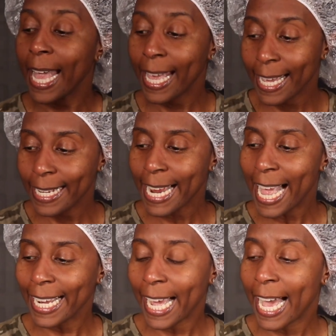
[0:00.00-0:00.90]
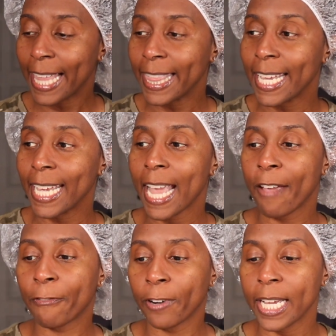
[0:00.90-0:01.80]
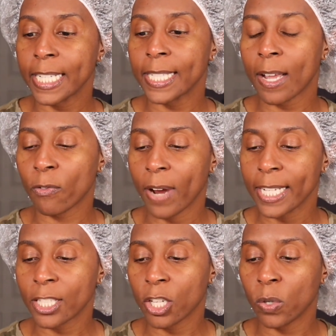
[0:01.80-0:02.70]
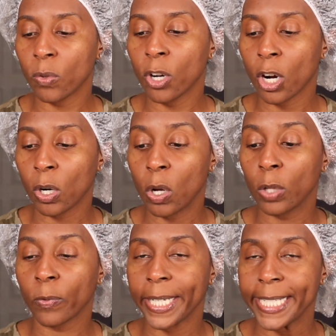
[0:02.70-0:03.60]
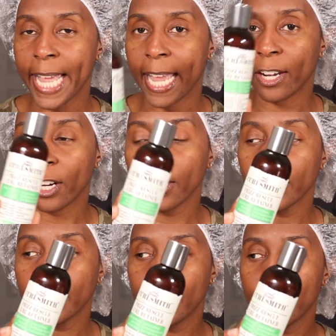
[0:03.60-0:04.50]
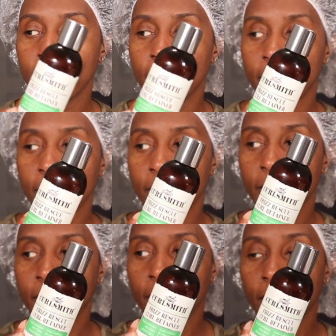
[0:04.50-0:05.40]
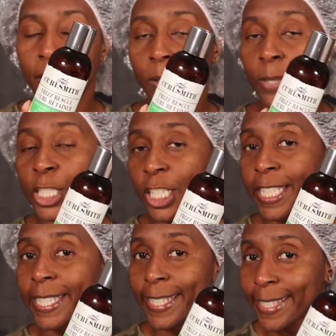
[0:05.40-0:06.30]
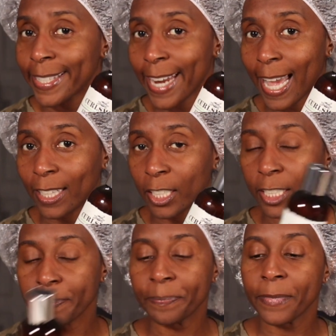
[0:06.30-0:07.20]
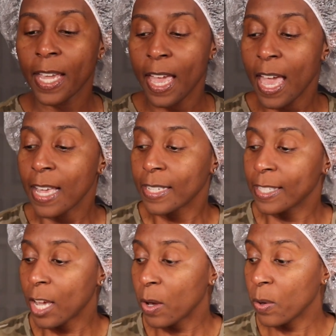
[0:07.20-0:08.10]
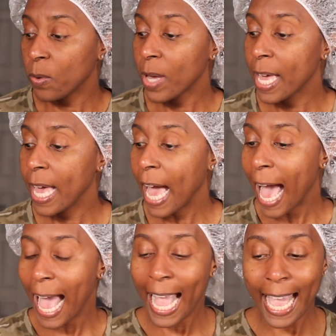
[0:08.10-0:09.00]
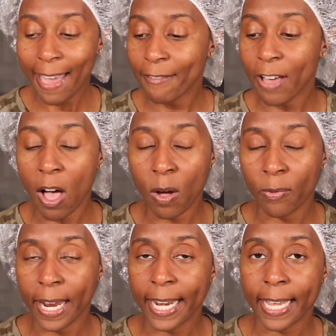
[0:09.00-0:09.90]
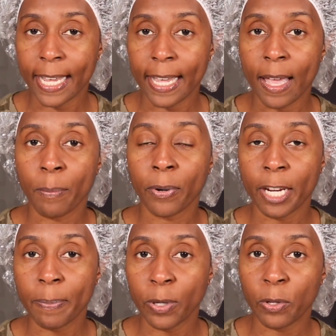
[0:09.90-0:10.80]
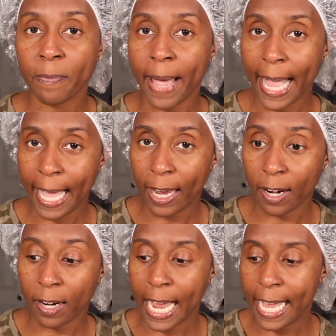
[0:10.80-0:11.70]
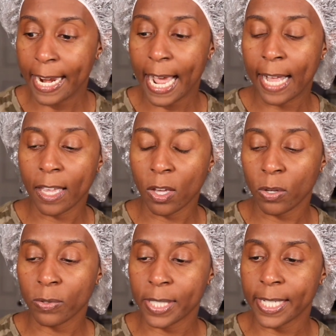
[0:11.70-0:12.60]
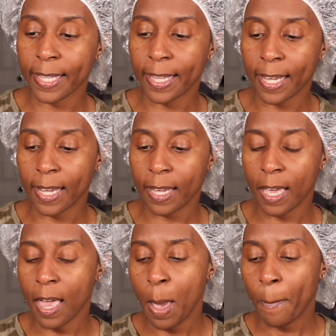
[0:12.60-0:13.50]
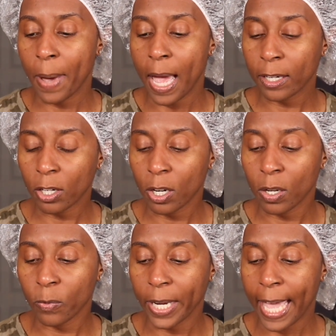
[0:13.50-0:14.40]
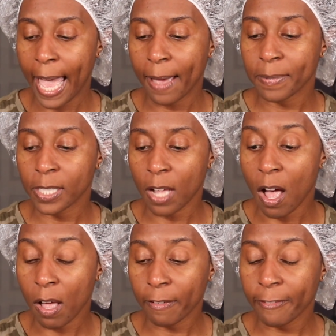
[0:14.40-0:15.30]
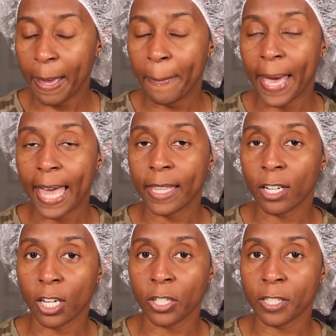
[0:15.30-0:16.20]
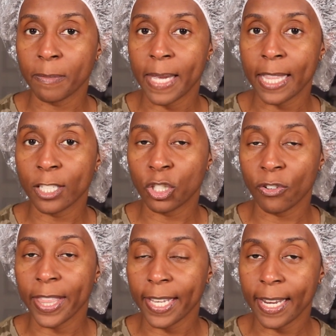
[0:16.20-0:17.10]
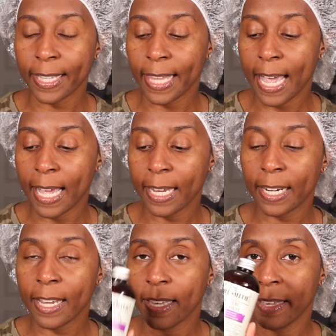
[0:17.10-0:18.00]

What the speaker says: and I got the Frizz Rescue Curl Retainer, which is the styler. So I have already pre-pooed my hair, and I used the Bond Curl Rehab Solve by the CURLSMITH strengthening line,